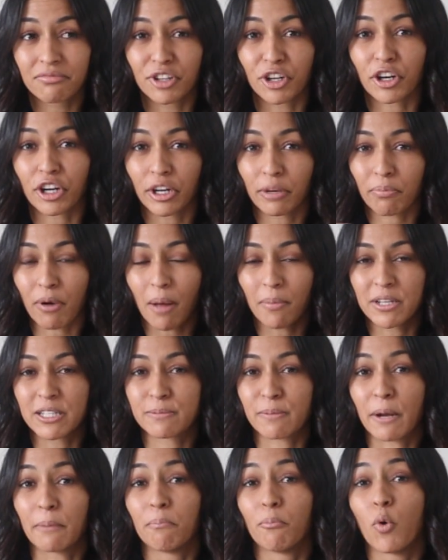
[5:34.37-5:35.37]
you're gonna probably
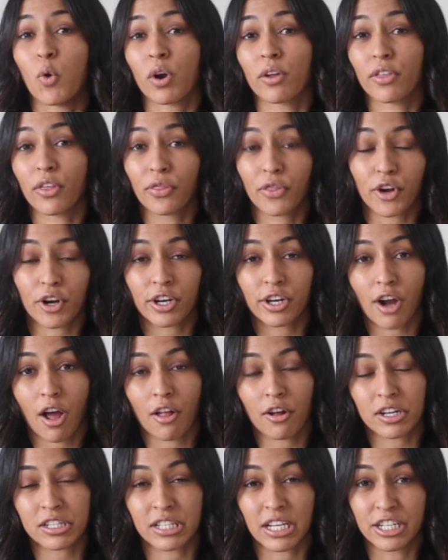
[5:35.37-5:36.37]
spend more than thirty
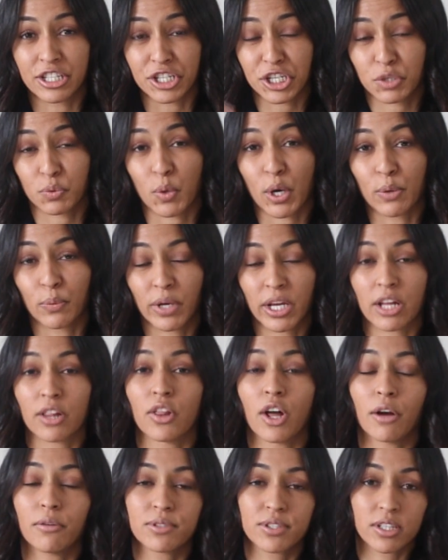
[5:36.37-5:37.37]
dollars in just one week
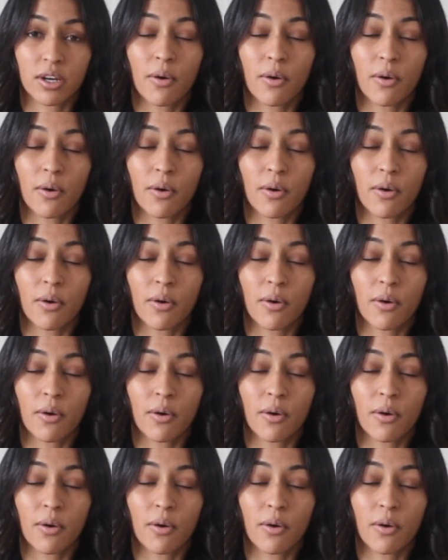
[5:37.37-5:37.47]
alone.